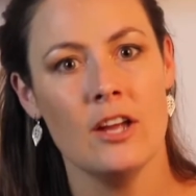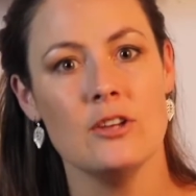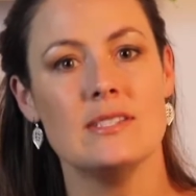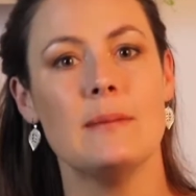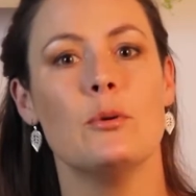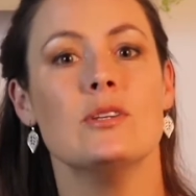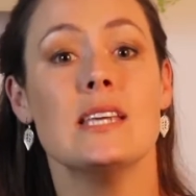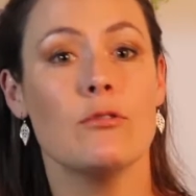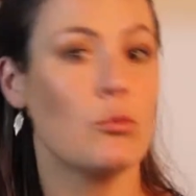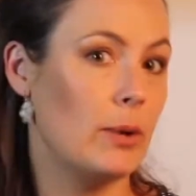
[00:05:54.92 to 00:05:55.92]
You see, birds
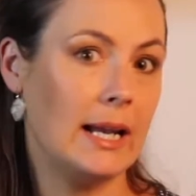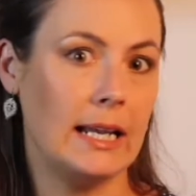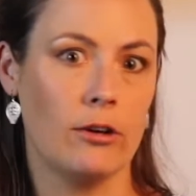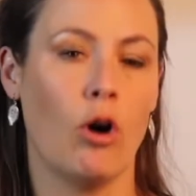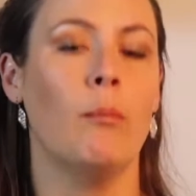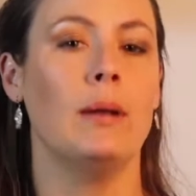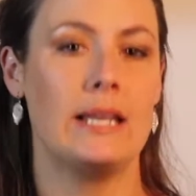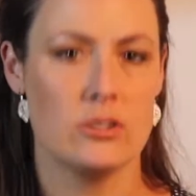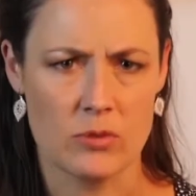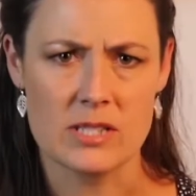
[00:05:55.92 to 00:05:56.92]
have a really
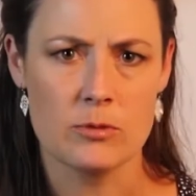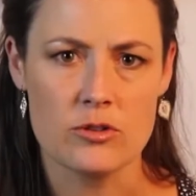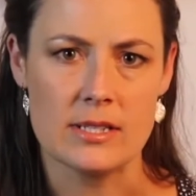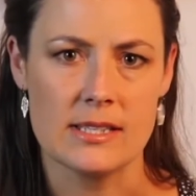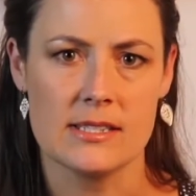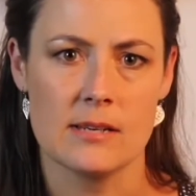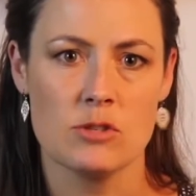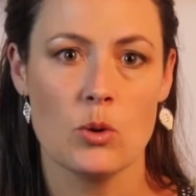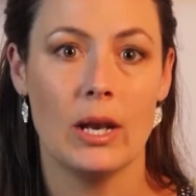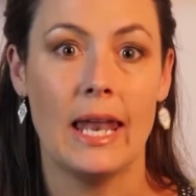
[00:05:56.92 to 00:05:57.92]
complex respiratory system
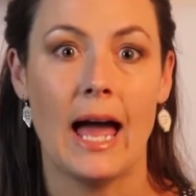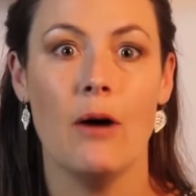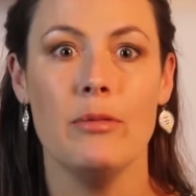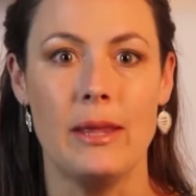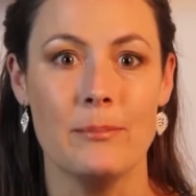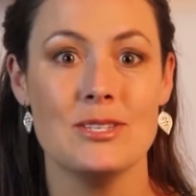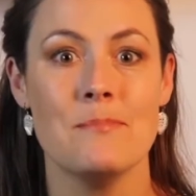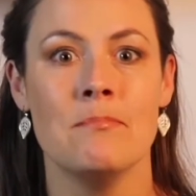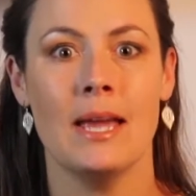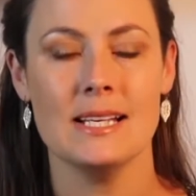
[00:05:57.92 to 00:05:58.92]
to allow them to
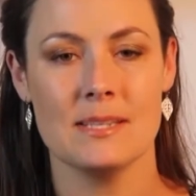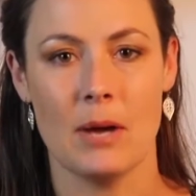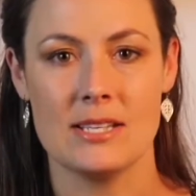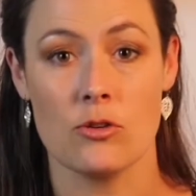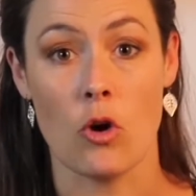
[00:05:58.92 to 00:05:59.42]
maximize on